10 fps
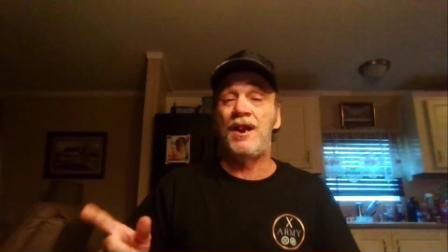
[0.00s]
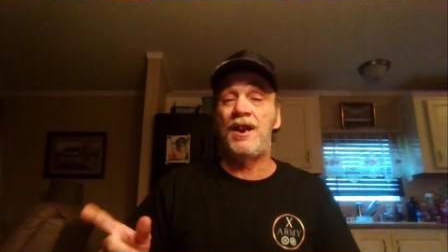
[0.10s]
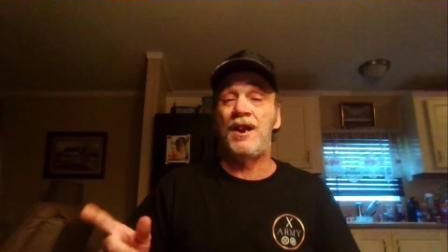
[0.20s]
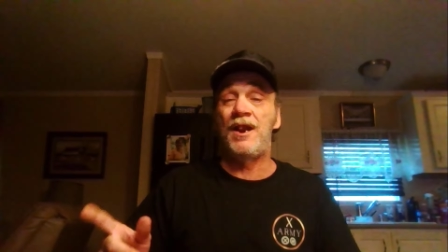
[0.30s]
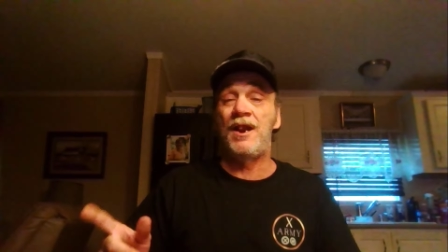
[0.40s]
And
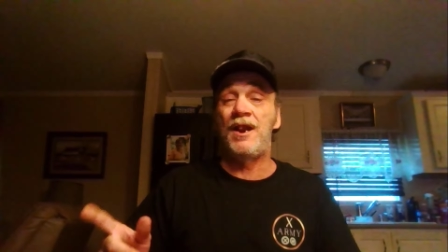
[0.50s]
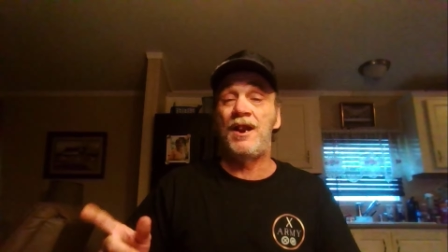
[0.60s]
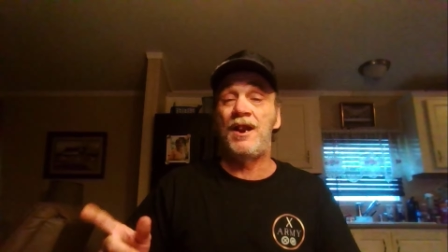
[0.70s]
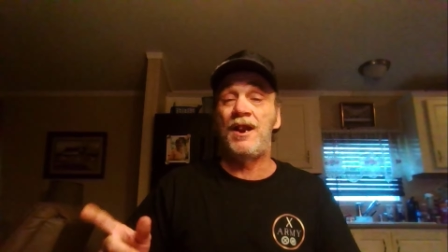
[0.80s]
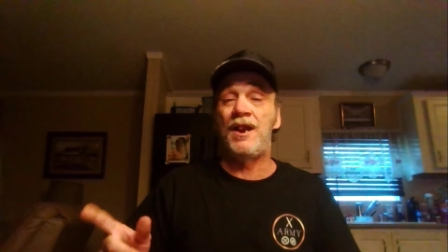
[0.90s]
I'll go on
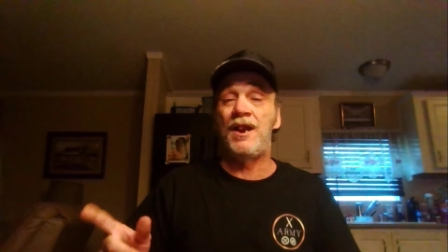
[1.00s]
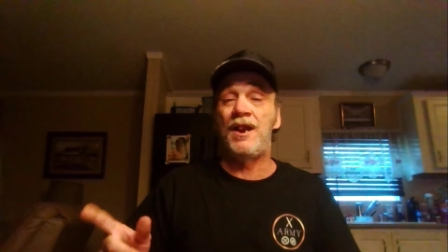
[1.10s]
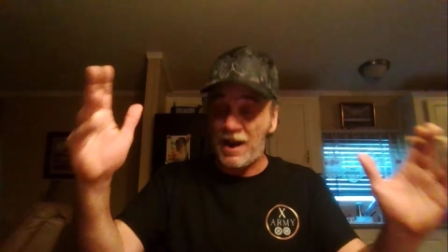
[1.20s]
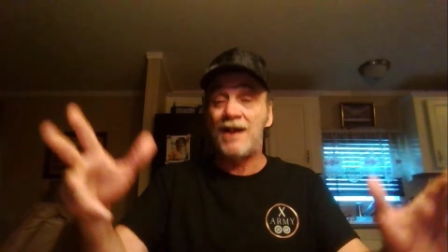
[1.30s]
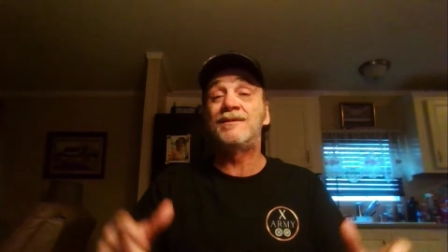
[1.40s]
the record
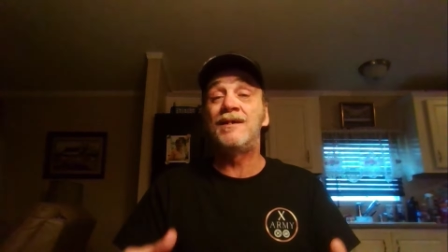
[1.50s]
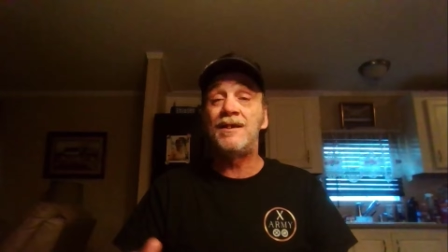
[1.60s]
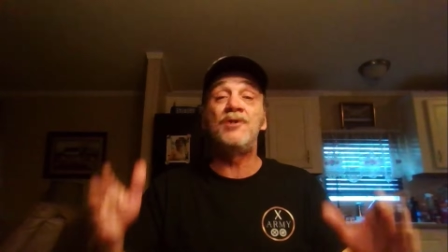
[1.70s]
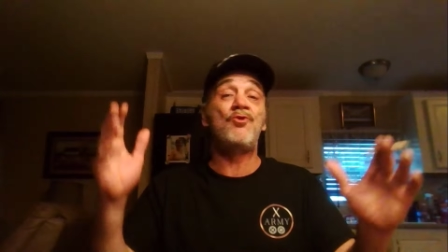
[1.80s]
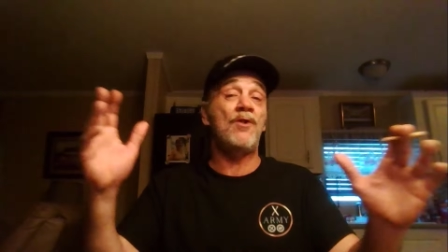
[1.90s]
and I'll tell
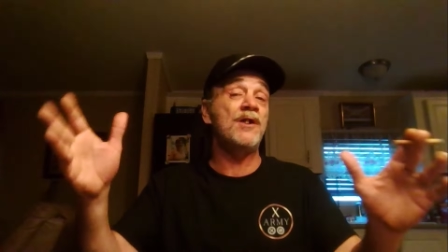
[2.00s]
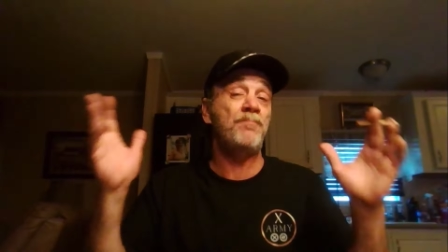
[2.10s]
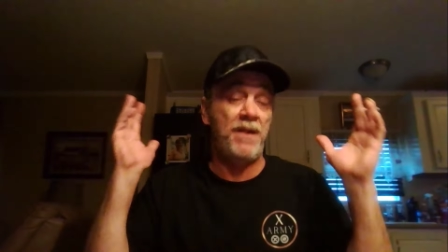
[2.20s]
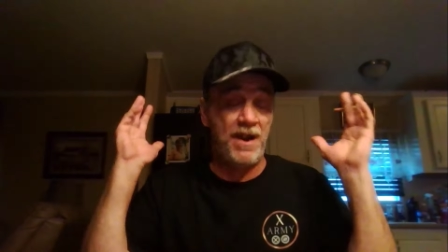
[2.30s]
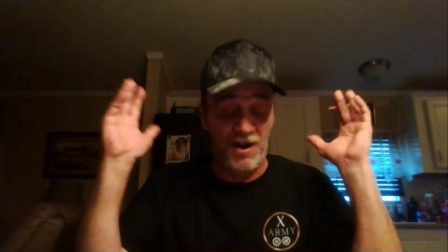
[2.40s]
you
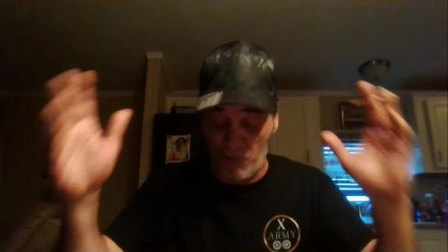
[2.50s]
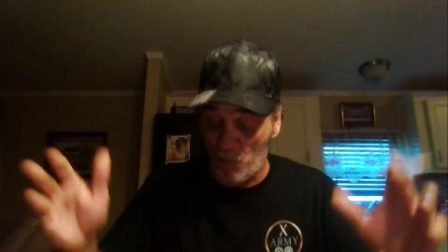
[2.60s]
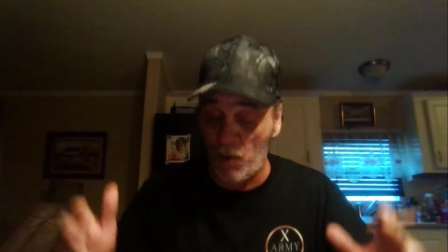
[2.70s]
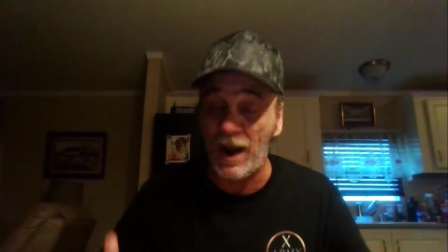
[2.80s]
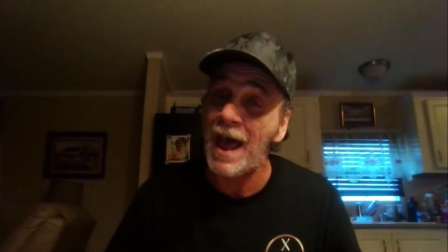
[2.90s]
transparent
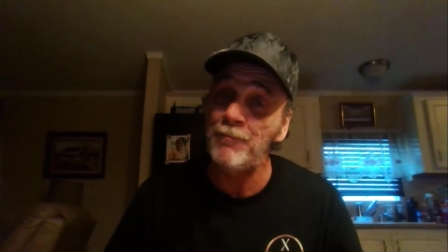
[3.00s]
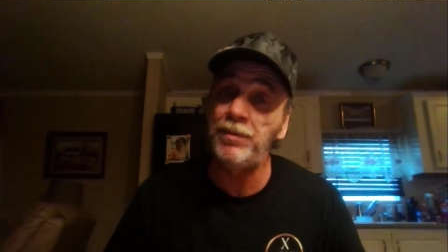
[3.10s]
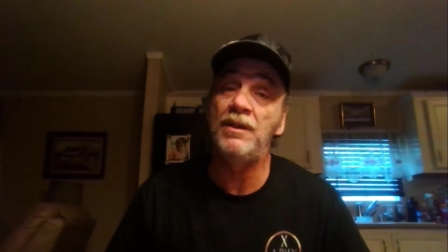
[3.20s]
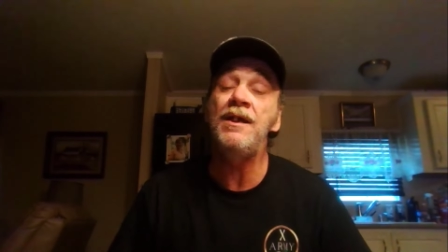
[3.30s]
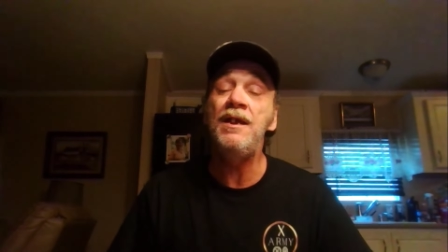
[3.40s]
what I
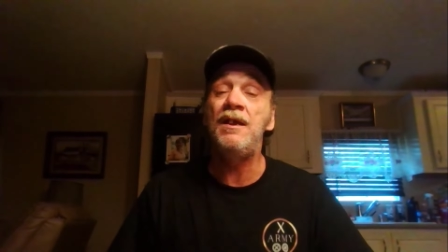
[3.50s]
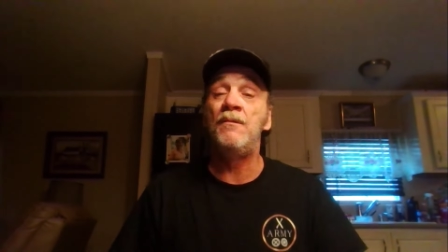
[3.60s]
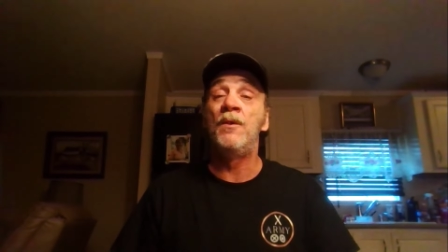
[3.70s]
believe.